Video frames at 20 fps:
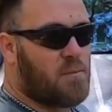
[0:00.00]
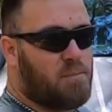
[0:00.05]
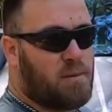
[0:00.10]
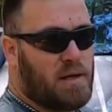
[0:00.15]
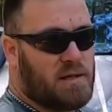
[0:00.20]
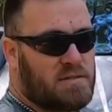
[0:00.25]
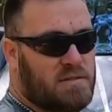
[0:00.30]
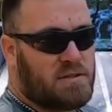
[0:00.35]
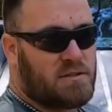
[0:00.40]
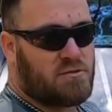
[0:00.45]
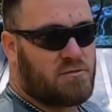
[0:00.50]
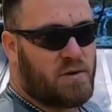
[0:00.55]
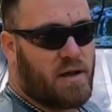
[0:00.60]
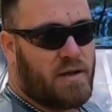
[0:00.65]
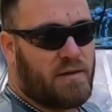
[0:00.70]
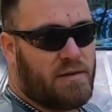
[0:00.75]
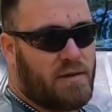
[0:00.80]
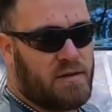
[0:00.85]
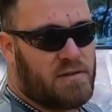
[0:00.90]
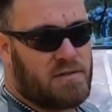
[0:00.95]
plastic
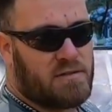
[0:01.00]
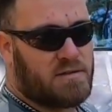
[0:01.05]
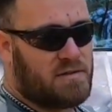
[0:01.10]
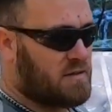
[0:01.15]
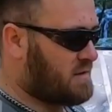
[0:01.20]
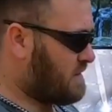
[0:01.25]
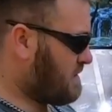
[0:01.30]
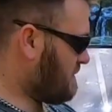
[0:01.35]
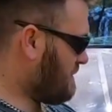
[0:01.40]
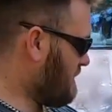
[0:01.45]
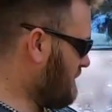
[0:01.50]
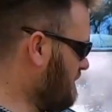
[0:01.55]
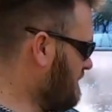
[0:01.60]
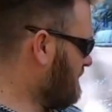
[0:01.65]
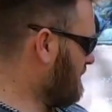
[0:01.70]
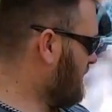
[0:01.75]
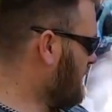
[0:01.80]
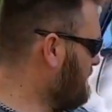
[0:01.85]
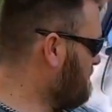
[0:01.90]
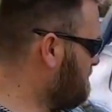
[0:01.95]
shroud there, just to
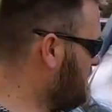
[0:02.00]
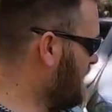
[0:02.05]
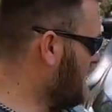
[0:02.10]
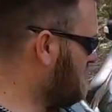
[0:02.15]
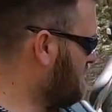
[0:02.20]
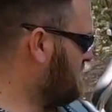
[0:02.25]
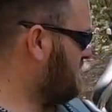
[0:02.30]
keep that